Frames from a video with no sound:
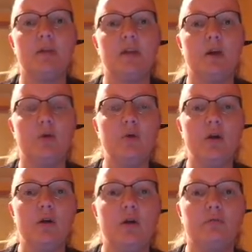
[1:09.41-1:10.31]
the owner
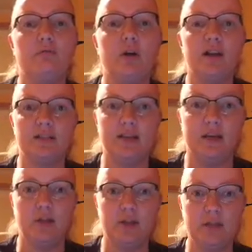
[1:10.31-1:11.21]
of Riding to
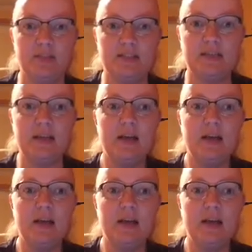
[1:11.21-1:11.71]
Health Limited.